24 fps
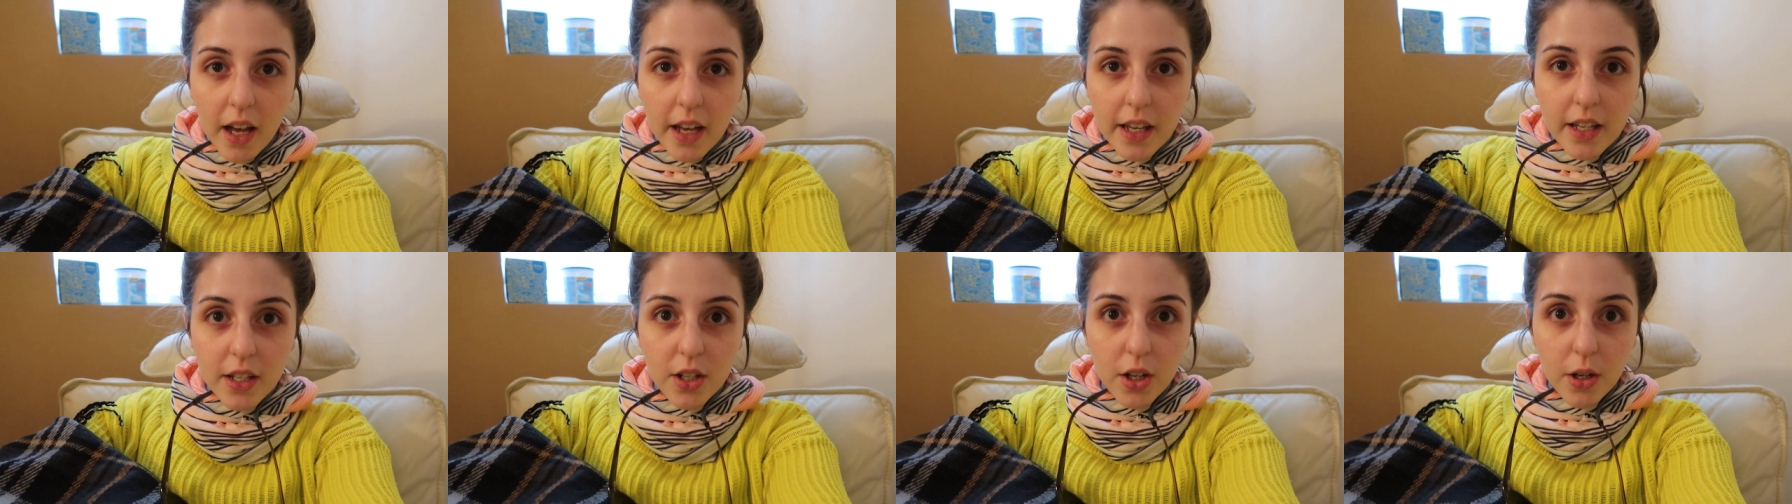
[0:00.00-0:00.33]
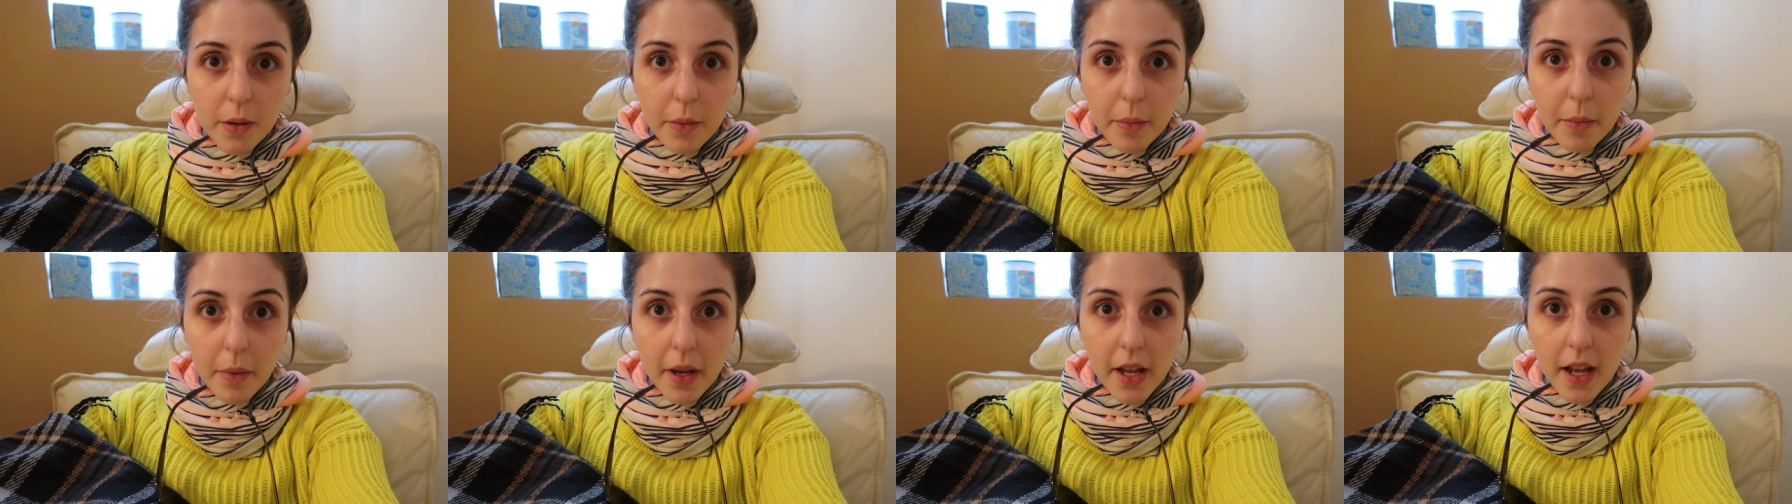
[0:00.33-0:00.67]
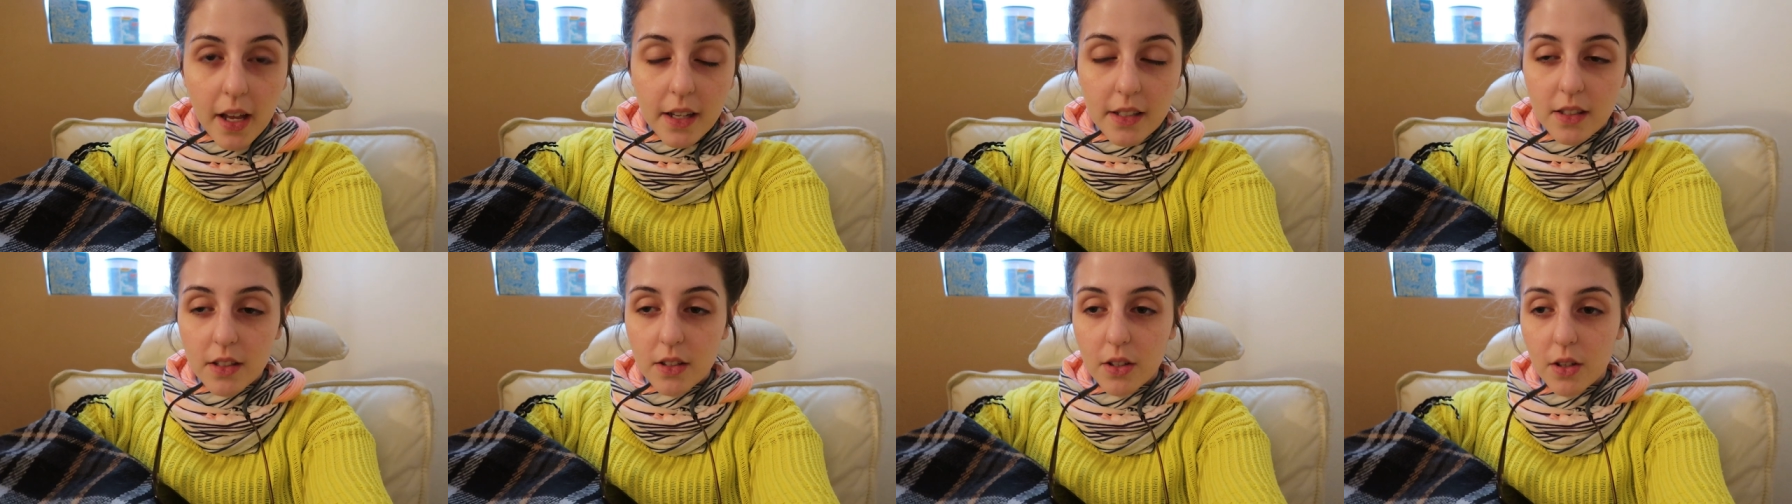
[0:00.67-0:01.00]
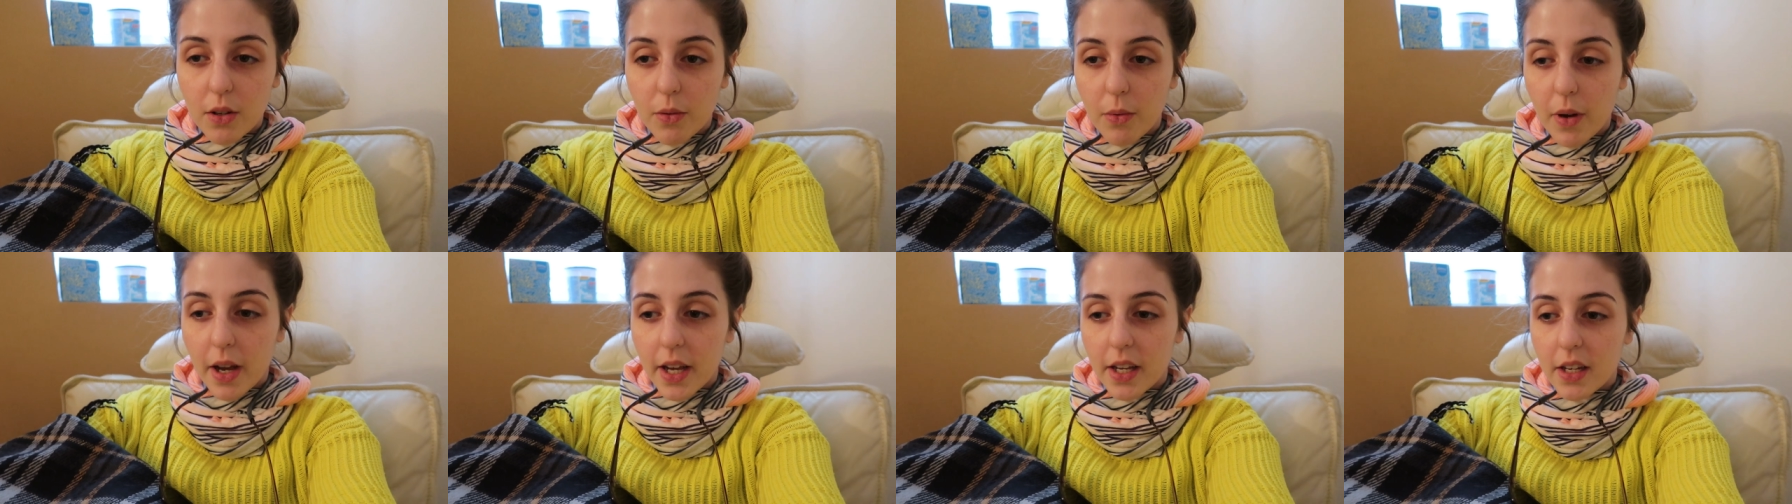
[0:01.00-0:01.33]
I can open my eyes a
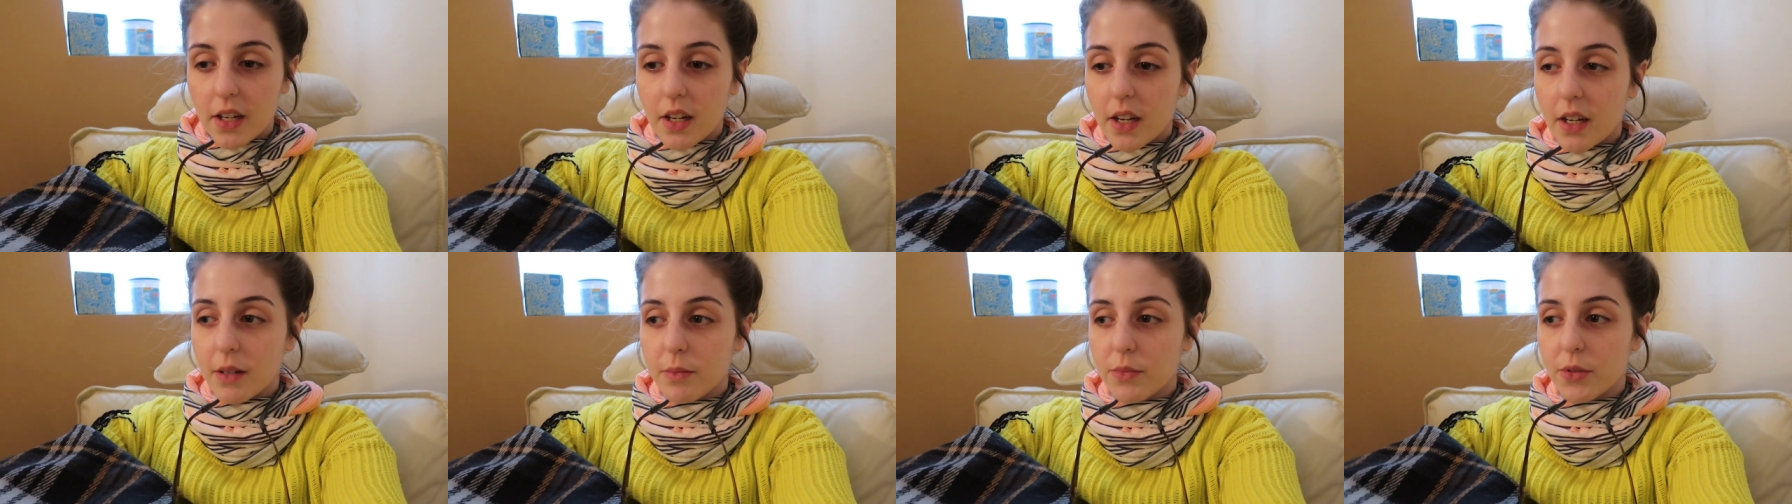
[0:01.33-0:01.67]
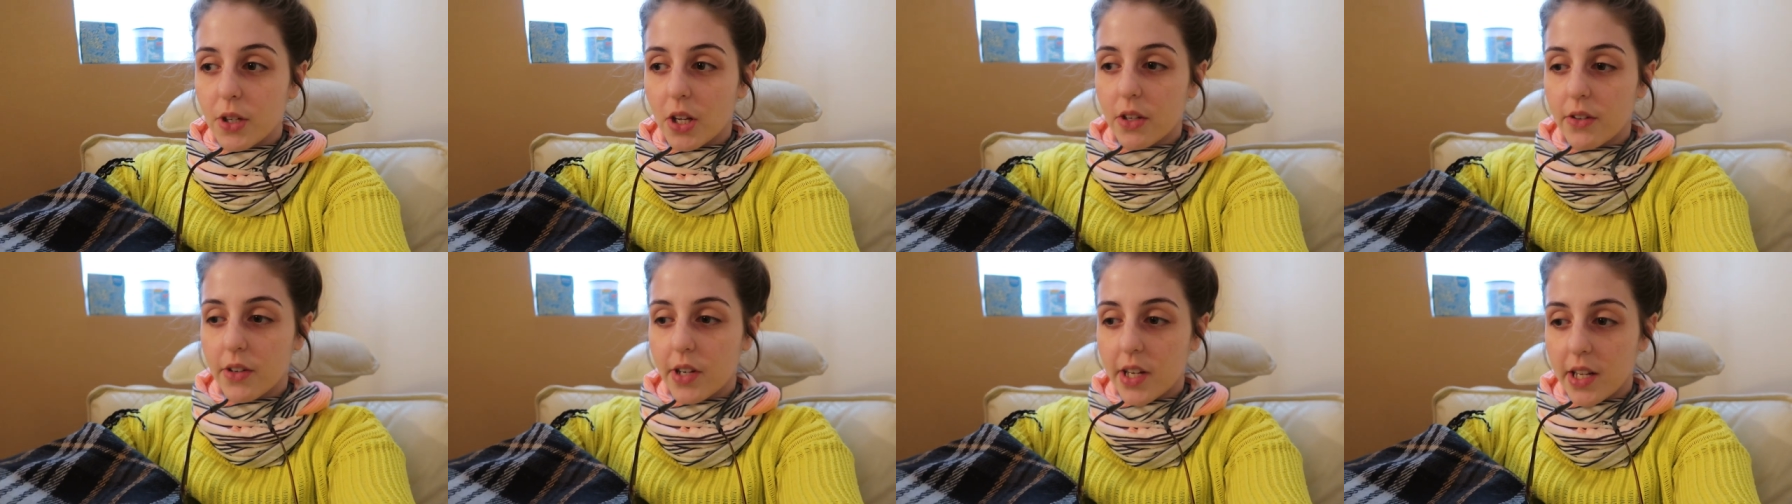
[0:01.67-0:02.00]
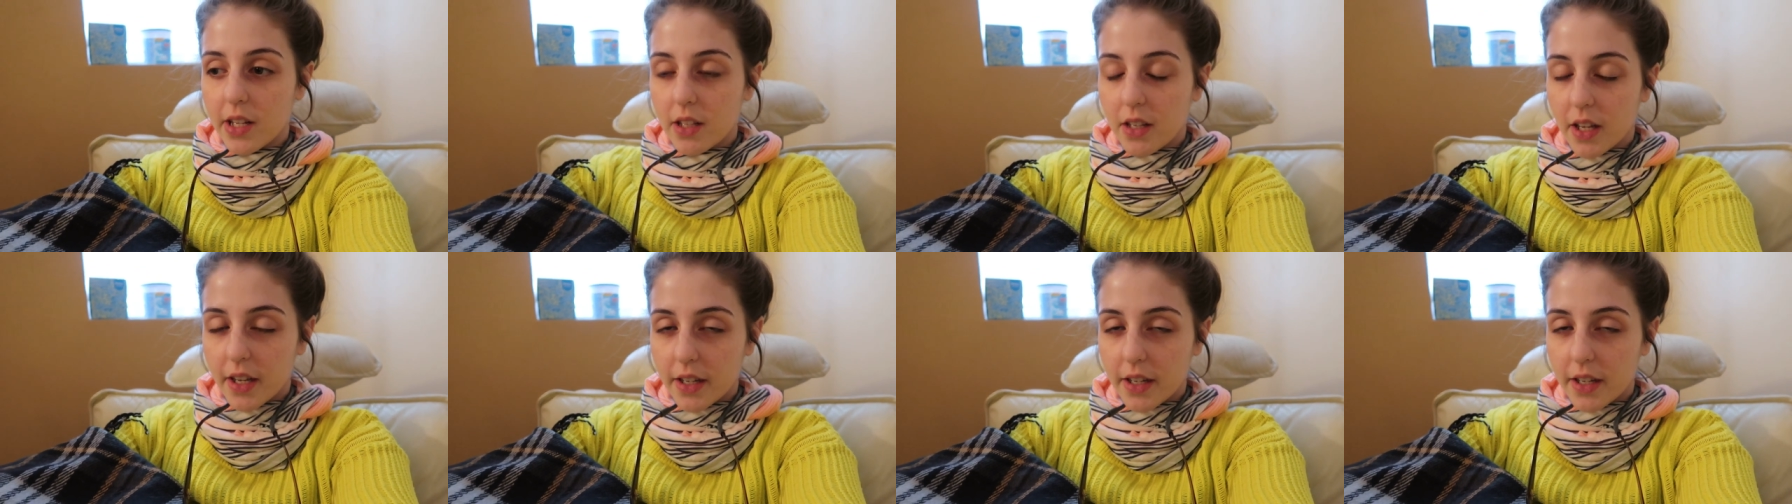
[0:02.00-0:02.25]
little wider. I'm tolerating